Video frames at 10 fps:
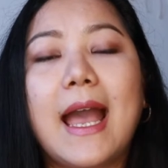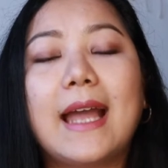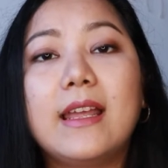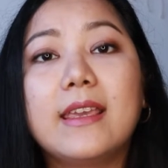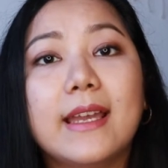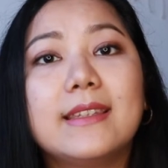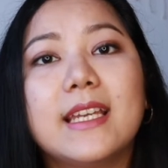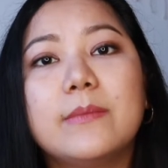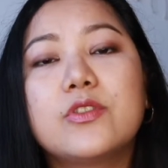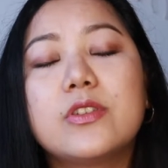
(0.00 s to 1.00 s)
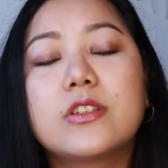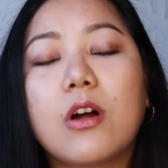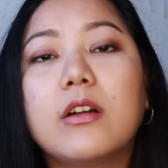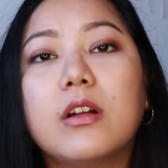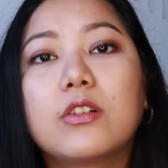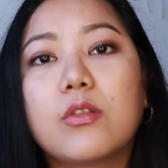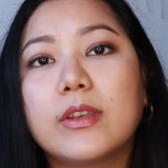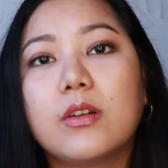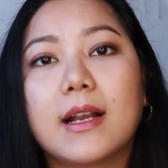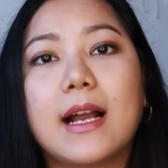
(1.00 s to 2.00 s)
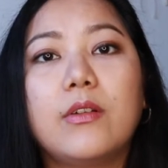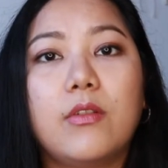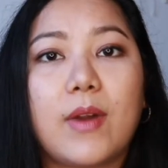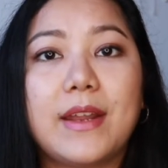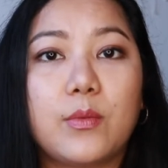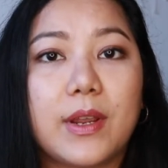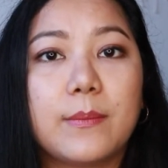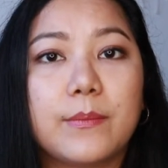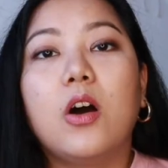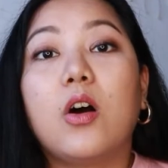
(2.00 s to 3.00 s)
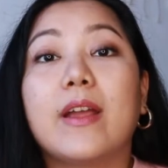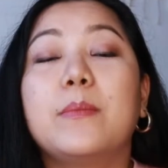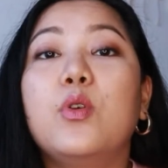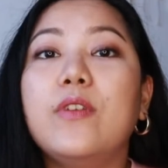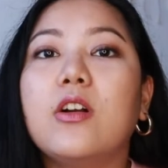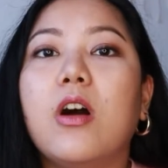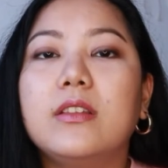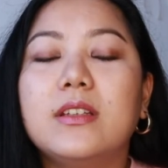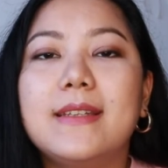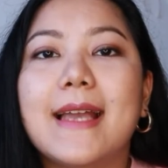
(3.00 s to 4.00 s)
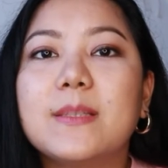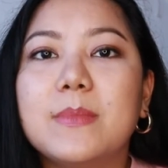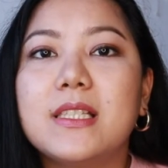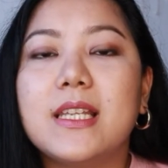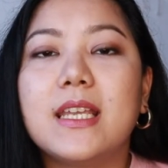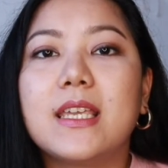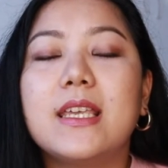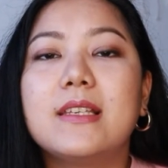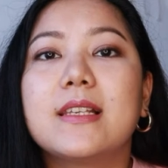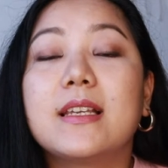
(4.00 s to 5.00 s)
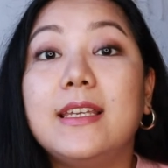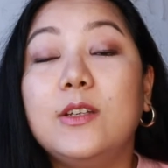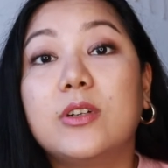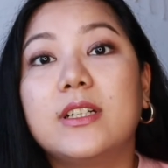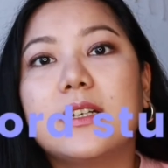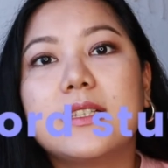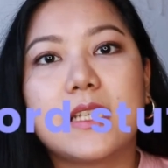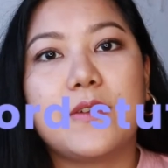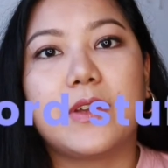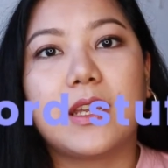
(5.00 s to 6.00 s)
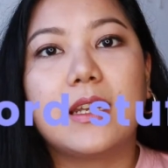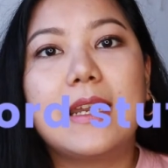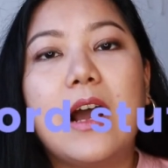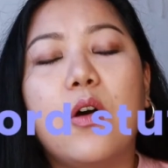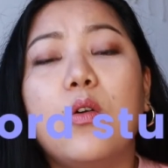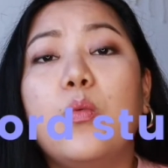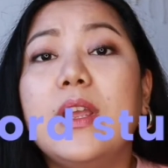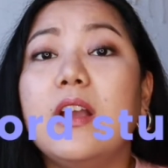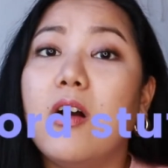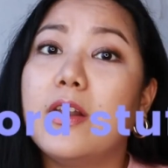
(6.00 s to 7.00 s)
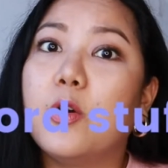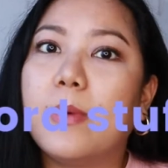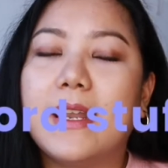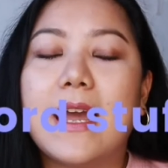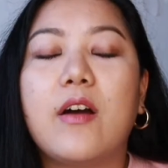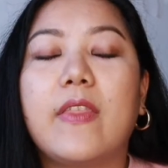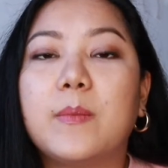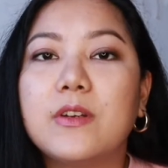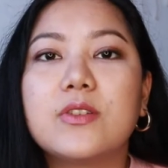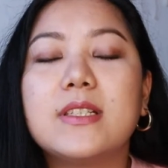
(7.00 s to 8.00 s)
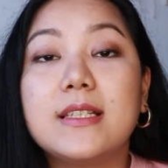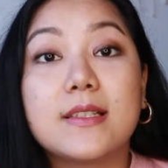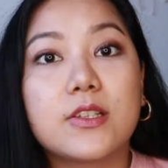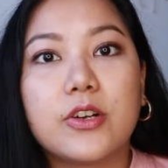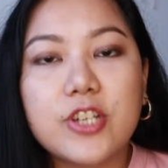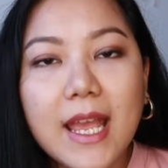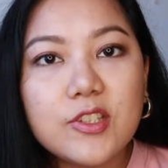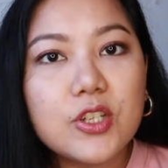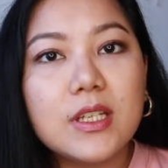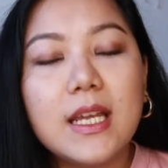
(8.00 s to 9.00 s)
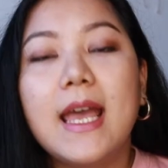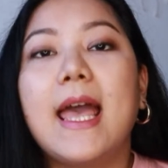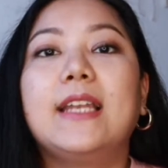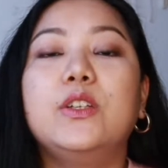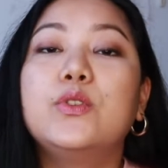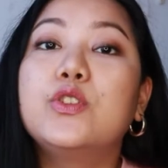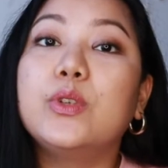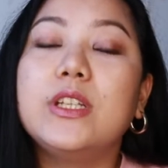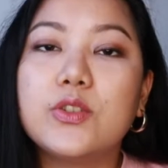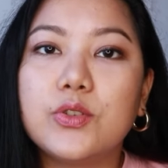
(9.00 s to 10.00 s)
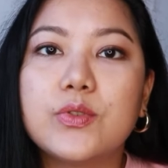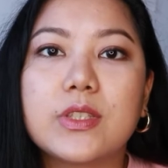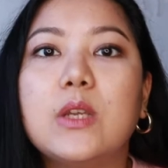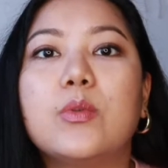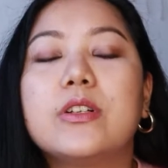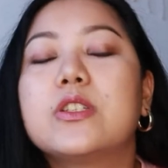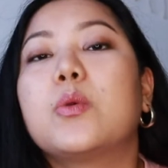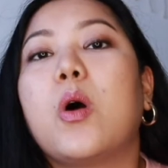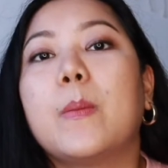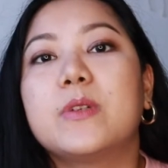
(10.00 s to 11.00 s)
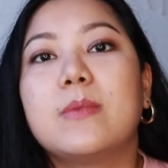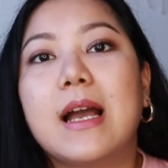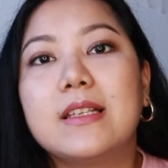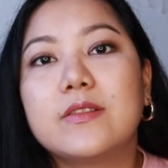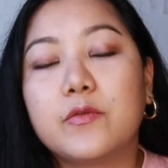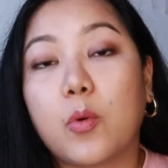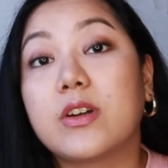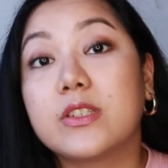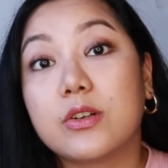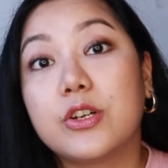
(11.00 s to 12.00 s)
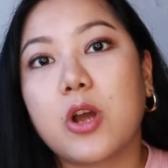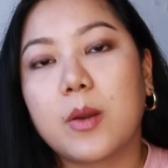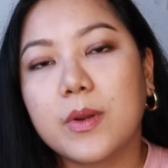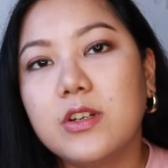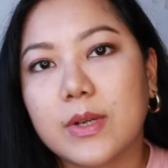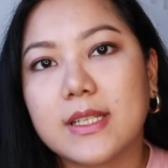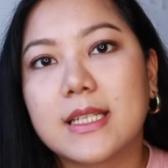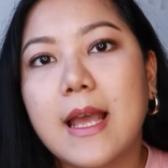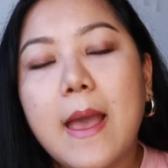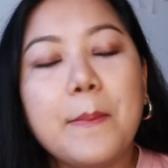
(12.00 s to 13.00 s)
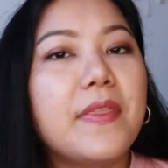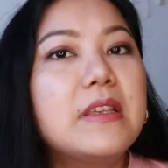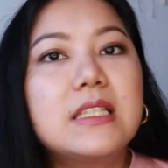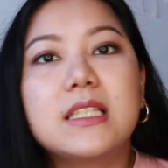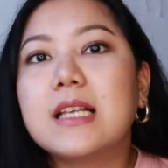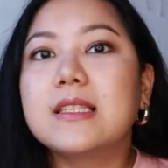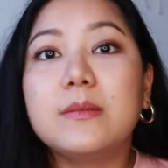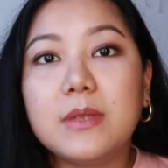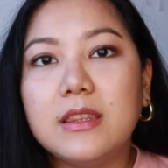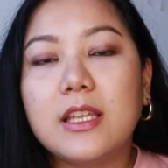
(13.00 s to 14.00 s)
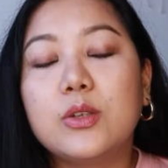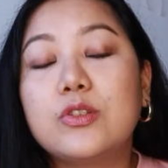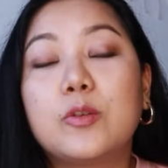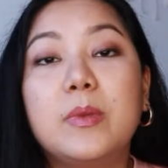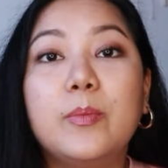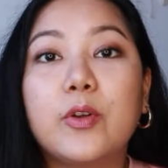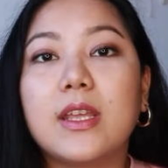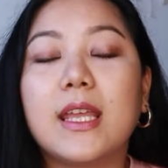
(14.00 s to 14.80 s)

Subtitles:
and get them to start growing your account right away. All right, moving on, the next mistake is keyword stuffing. Now, we all know by now that Pinterest is a search engine, and you do need to use keywords to optimize for search on Pinterest. Pinterest. But this doesn't mean that you should be putting